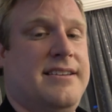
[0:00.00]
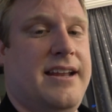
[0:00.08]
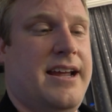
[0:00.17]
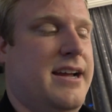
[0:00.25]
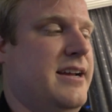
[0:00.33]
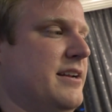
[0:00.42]

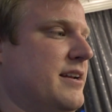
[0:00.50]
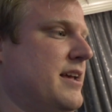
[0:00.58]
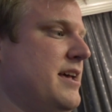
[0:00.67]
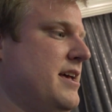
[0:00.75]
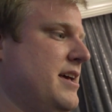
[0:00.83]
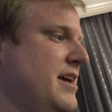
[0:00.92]
today, and
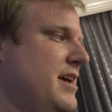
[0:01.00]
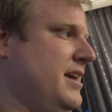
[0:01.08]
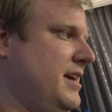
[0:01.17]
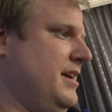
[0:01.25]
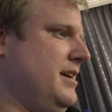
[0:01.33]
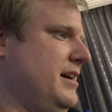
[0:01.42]

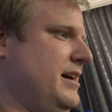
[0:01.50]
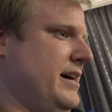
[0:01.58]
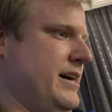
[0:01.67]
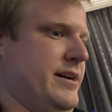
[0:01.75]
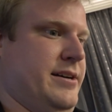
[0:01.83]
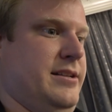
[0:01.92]

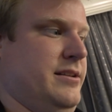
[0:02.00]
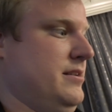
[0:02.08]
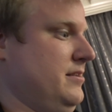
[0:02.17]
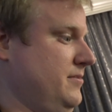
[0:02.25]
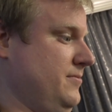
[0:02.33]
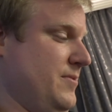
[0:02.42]
uh,
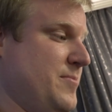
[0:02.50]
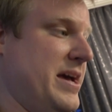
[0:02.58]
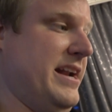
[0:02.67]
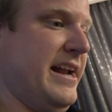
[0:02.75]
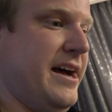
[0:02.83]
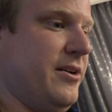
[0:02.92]
we
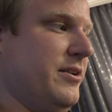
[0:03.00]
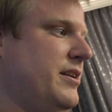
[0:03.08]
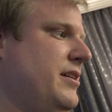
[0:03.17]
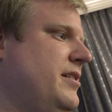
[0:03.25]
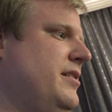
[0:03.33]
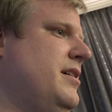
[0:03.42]
made it out.
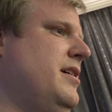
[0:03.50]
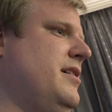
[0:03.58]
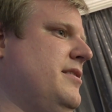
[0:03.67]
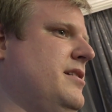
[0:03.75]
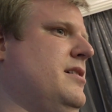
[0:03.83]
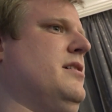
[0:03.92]

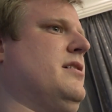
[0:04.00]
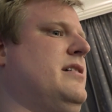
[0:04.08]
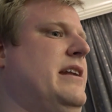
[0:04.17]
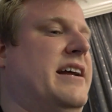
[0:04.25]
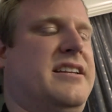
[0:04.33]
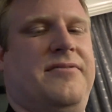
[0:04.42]
The
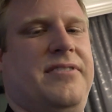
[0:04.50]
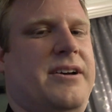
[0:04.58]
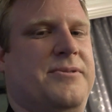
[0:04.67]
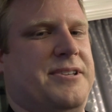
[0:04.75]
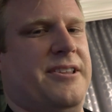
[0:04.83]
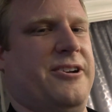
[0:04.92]
connecting
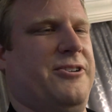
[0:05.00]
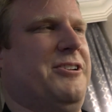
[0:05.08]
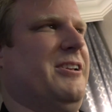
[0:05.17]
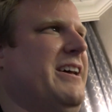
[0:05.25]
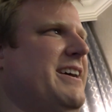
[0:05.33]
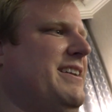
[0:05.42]
flight was a little
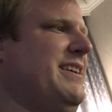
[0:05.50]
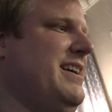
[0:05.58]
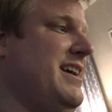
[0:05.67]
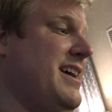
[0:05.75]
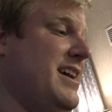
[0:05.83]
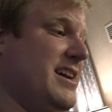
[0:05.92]
delayed
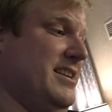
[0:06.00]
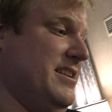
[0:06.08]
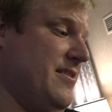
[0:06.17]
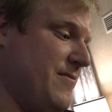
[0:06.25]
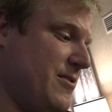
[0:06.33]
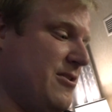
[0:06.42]
in
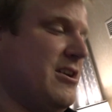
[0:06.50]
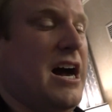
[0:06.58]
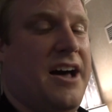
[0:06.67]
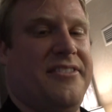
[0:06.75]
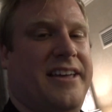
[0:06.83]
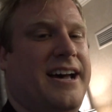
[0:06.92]
Denver,
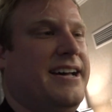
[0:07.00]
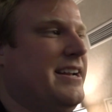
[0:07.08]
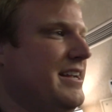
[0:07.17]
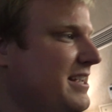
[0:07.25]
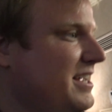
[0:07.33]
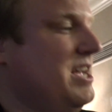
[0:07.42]
caught
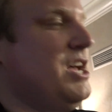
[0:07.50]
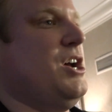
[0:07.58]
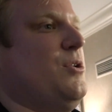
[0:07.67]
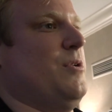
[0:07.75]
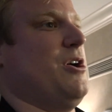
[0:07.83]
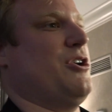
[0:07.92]
that,
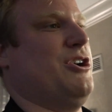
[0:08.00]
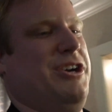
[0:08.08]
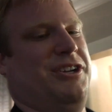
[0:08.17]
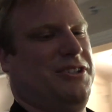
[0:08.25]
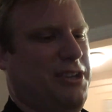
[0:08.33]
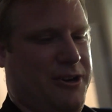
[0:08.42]
we are
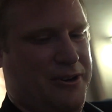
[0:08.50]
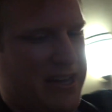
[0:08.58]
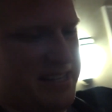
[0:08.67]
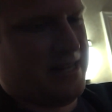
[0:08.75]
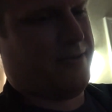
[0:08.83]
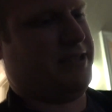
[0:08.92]
good. So
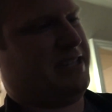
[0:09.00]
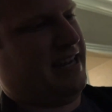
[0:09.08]
as I was